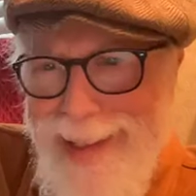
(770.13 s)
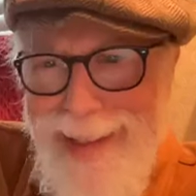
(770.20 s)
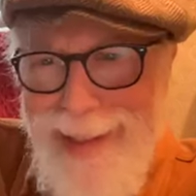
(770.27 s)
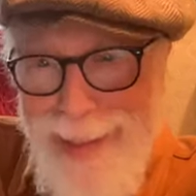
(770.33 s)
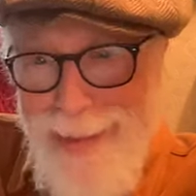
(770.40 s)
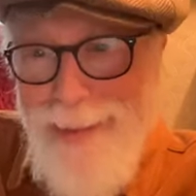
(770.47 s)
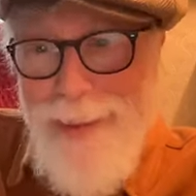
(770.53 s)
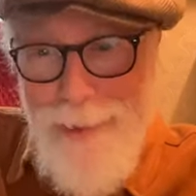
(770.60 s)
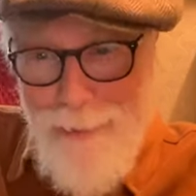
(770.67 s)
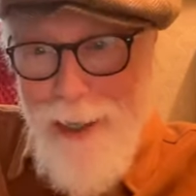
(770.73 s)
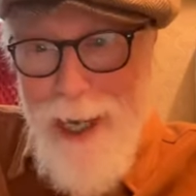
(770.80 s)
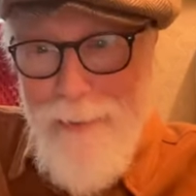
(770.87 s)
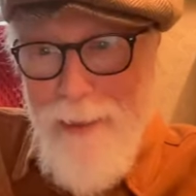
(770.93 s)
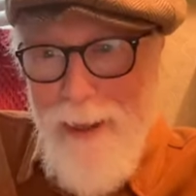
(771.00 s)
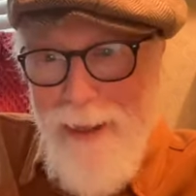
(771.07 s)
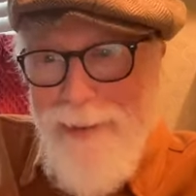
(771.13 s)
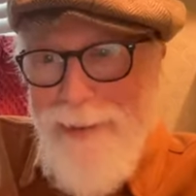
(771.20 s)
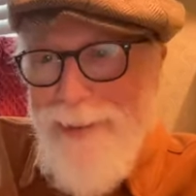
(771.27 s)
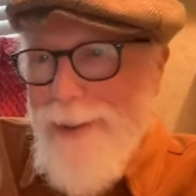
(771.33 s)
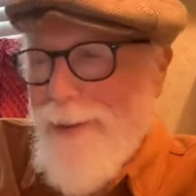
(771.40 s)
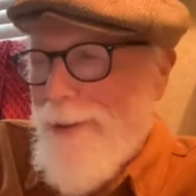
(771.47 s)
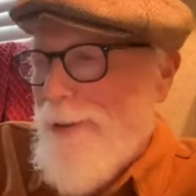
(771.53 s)
Describe all the
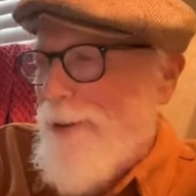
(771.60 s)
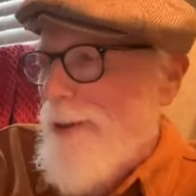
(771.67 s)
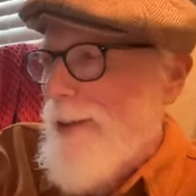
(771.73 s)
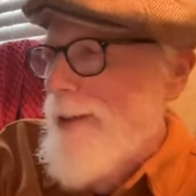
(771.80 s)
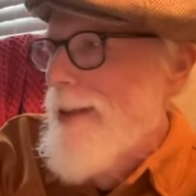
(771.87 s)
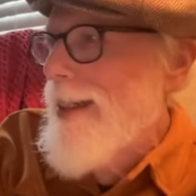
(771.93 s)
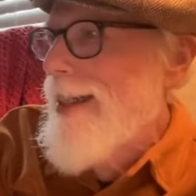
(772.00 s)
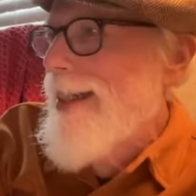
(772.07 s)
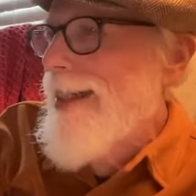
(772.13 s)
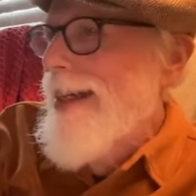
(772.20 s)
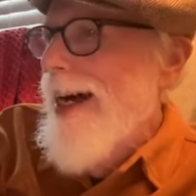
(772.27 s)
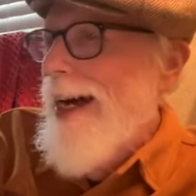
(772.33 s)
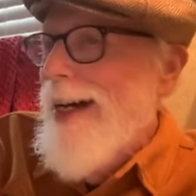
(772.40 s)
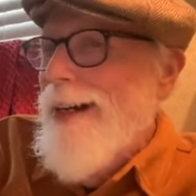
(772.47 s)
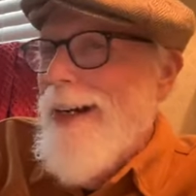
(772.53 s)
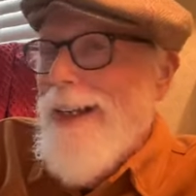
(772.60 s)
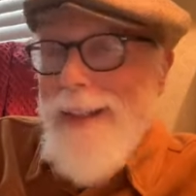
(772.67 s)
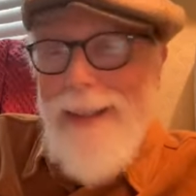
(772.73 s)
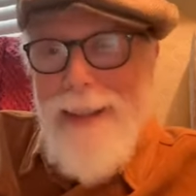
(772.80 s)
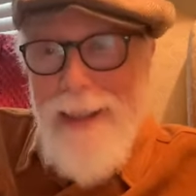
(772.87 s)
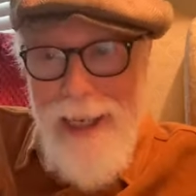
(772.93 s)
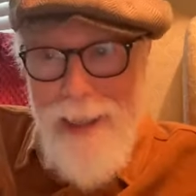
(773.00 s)
tarot cards in
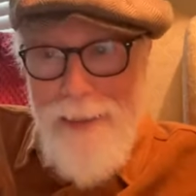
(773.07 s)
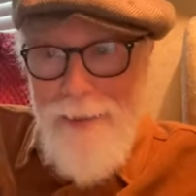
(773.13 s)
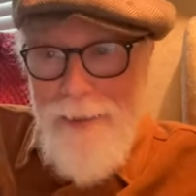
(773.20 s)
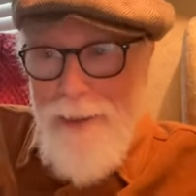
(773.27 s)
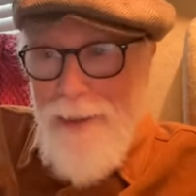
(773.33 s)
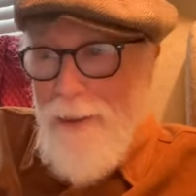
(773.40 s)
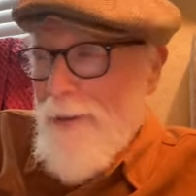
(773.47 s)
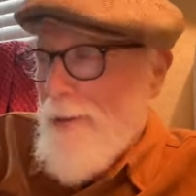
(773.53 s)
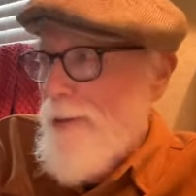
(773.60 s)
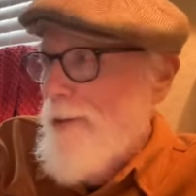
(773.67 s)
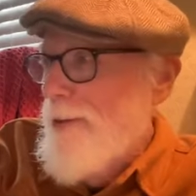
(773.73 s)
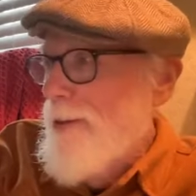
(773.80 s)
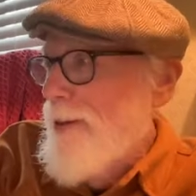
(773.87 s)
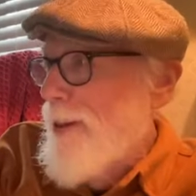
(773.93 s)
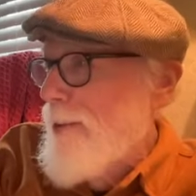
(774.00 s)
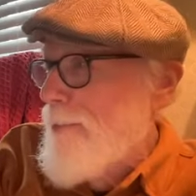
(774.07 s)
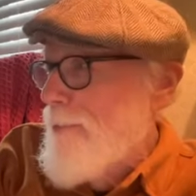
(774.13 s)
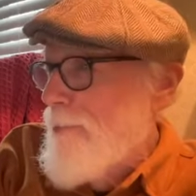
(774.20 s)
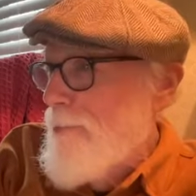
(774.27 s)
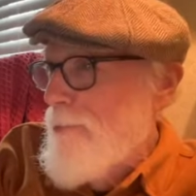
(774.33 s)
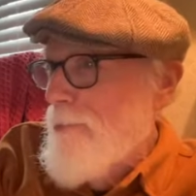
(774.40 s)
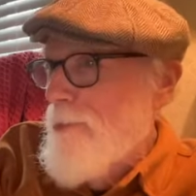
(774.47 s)
a liner note, okay?
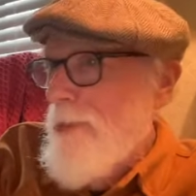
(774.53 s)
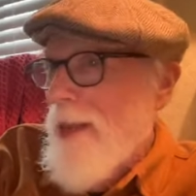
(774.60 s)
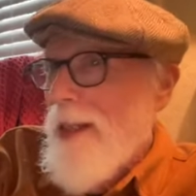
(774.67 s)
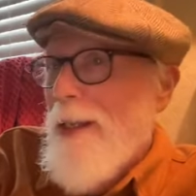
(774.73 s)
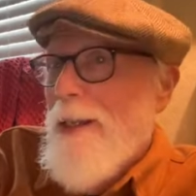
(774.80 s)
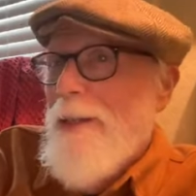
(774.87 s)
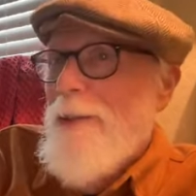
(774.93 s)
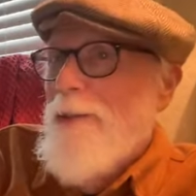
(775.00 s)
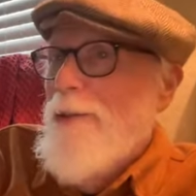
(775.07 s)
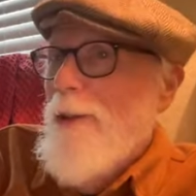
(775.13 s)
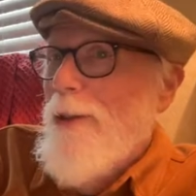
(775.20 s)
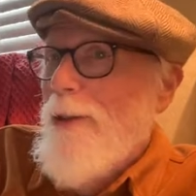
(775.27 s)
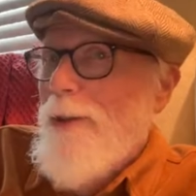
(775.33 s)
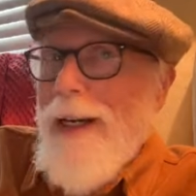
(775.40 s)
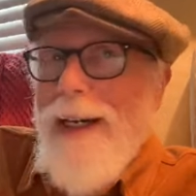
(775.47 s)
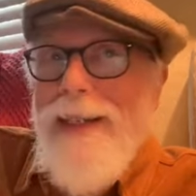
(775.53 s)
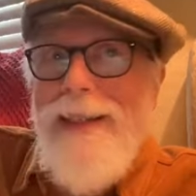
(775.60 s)
So I